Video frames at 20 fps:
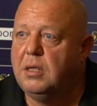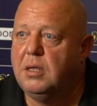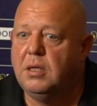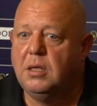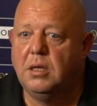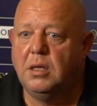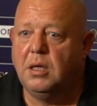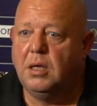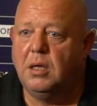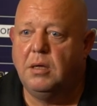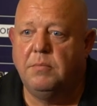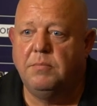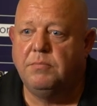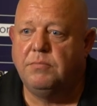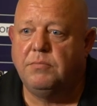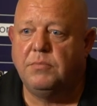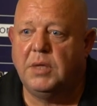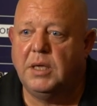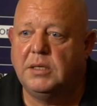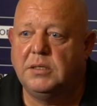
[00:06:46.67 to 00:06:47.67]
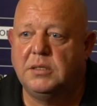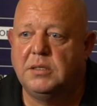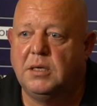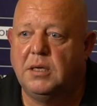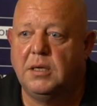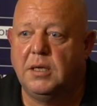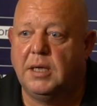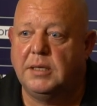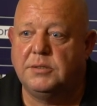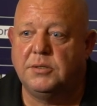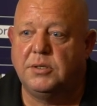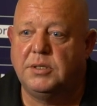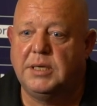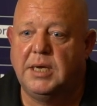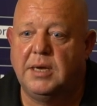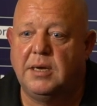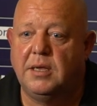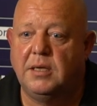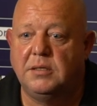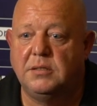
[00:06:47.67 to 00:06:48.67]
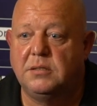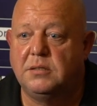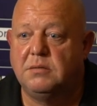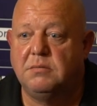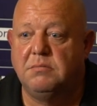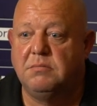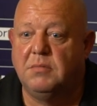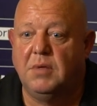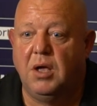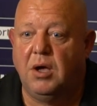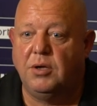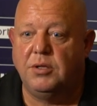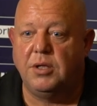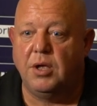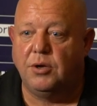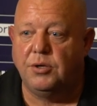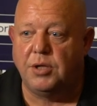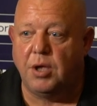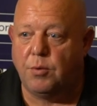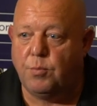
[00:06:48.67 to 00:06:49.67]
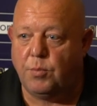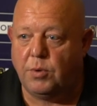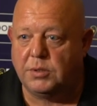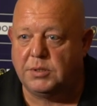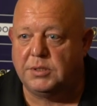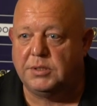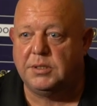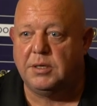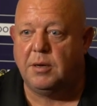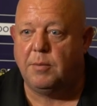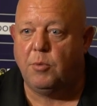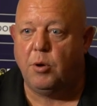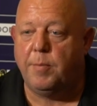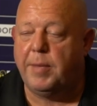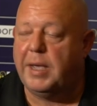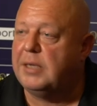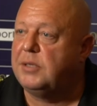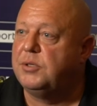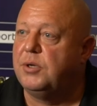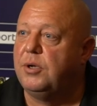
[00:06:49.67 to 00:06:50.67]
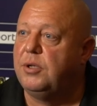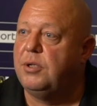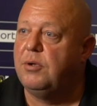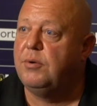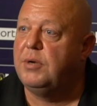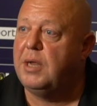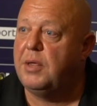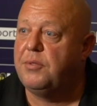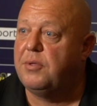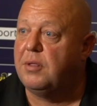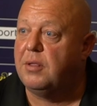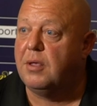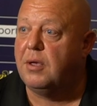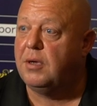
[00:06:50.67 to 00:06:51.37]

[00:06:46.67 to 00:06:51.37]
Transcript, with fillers: Okay. Um, it, as I said, it's I, I don't want to sit on my backside doing nothing.